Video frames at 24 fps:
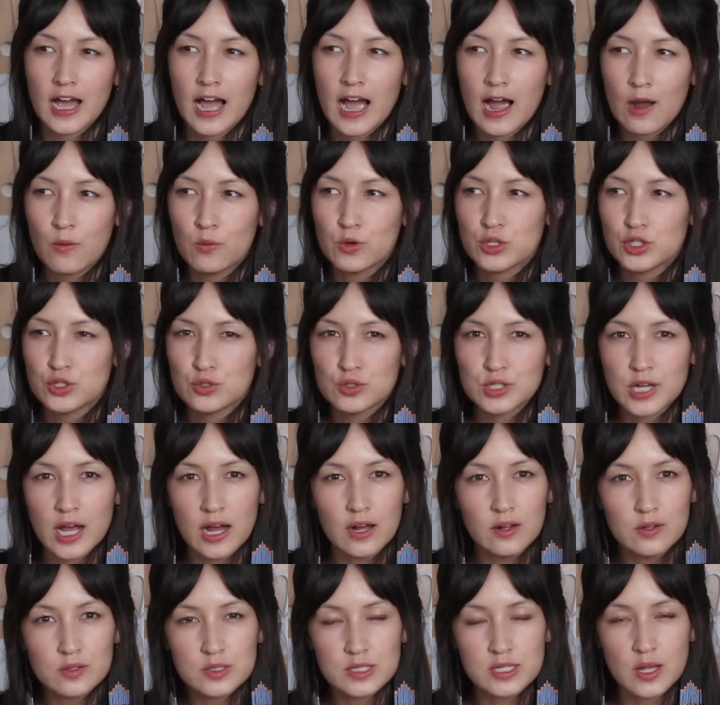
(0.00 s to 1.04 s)
How would you
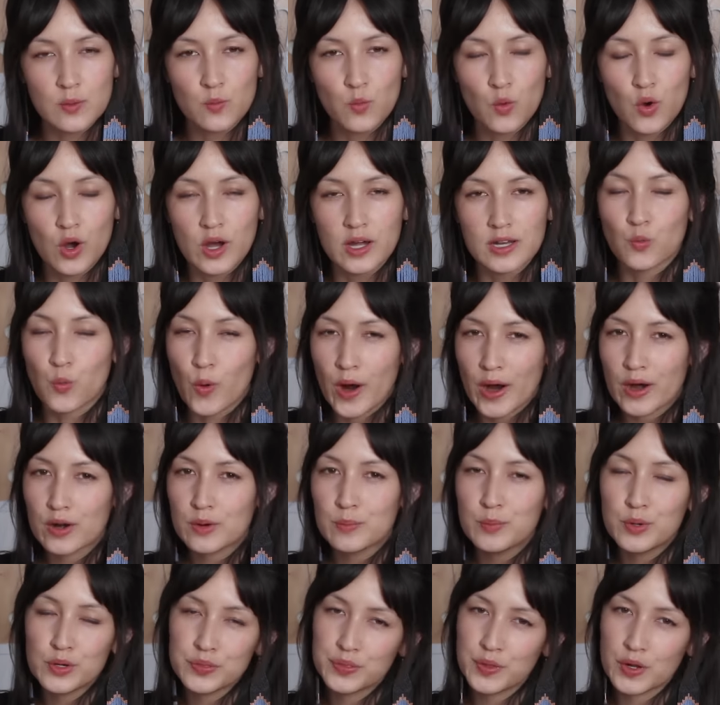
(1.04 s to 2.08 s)
tell someone where to
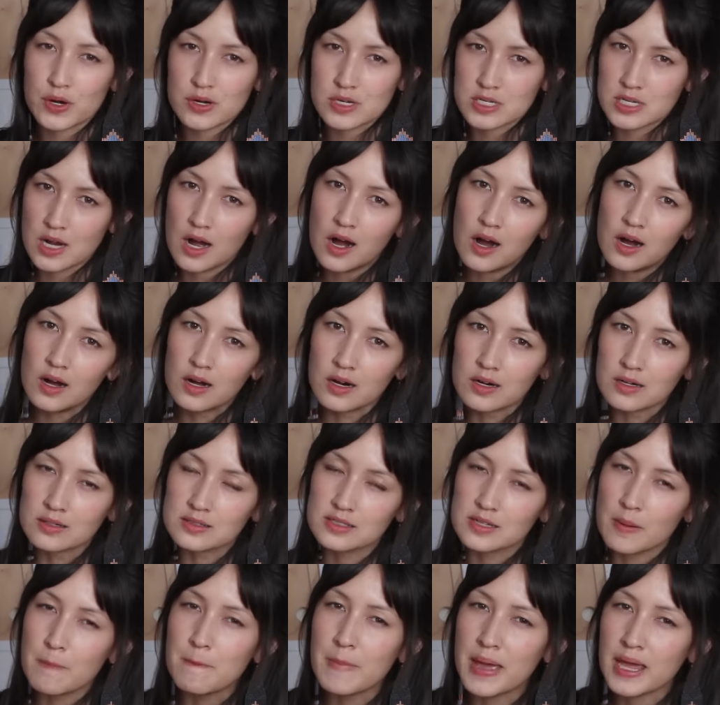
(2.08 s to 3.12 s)
put their tongue
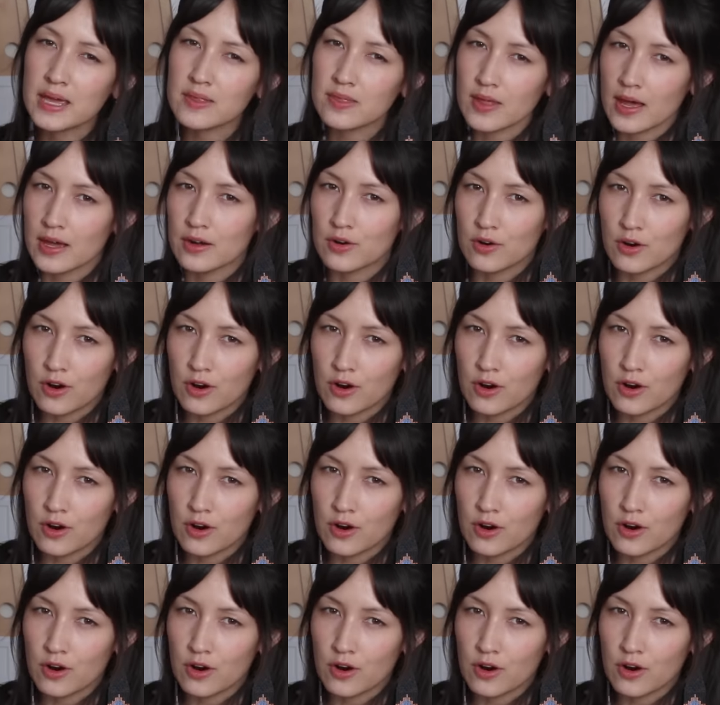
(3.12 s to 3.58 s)
to make that